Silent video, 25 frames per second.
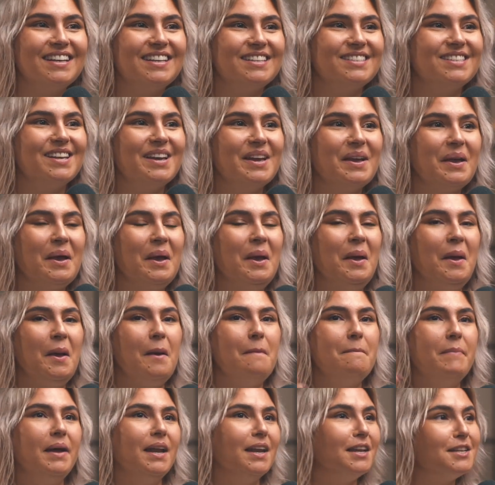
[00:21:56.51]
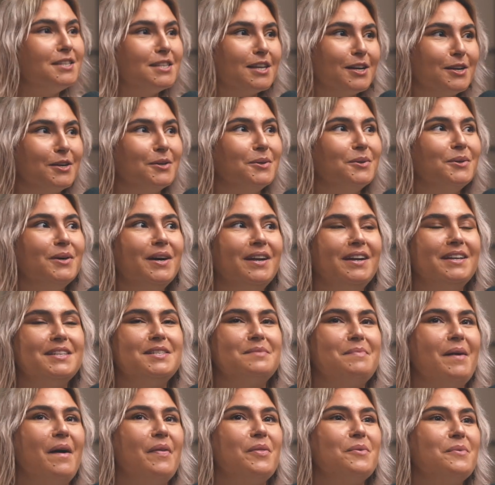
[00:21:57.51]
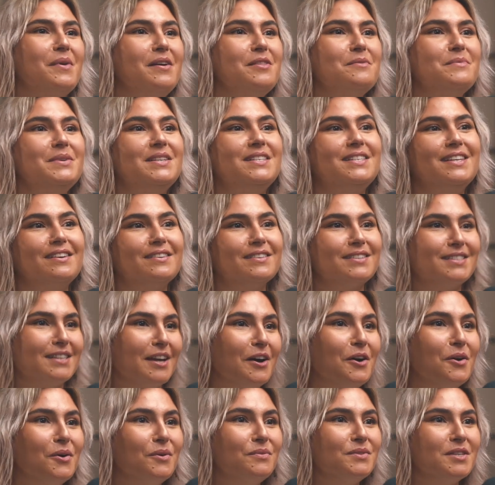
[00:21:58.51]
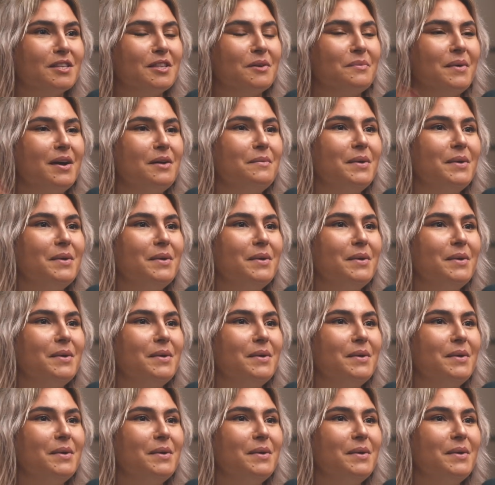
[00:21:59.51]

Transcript: It's like political, and it's about the way that we see ourselves and the way